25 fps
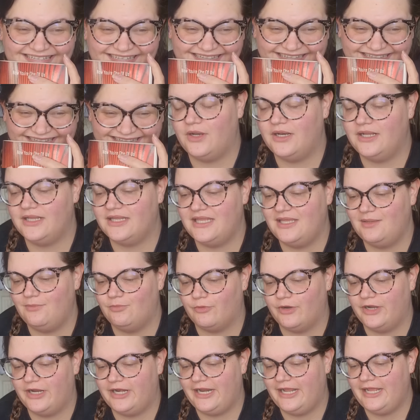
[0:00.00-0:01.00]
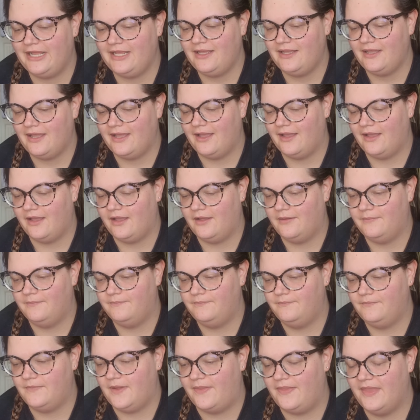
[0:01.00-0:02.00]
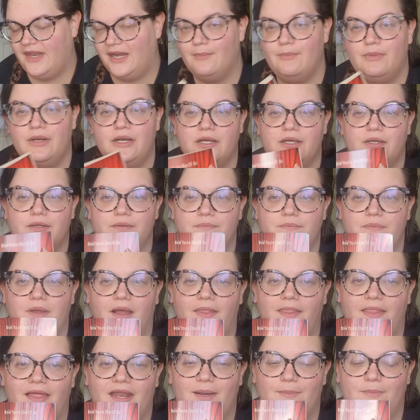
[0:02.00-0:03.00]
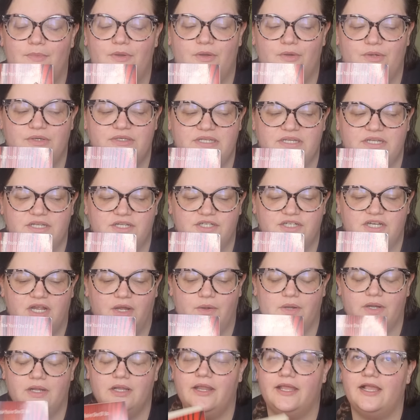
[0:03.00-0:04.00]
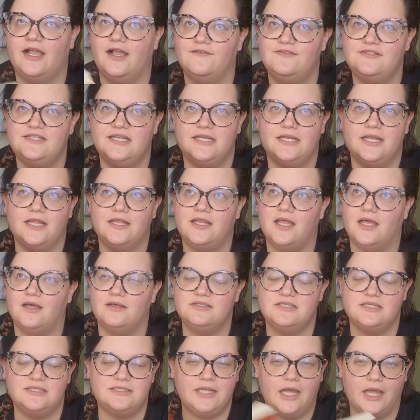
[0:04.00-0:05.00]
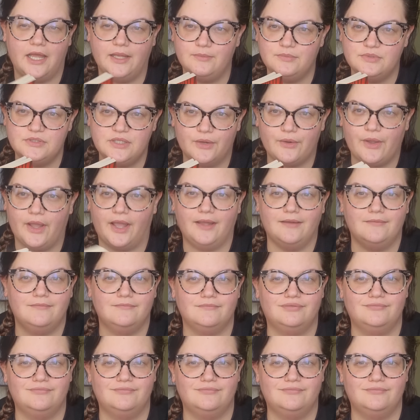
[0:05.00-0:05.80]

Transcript: I'm gonna keep reading um, and then I'm gonna, and then I'm gonna go take a shower. Like I've said a thousand times. Okay.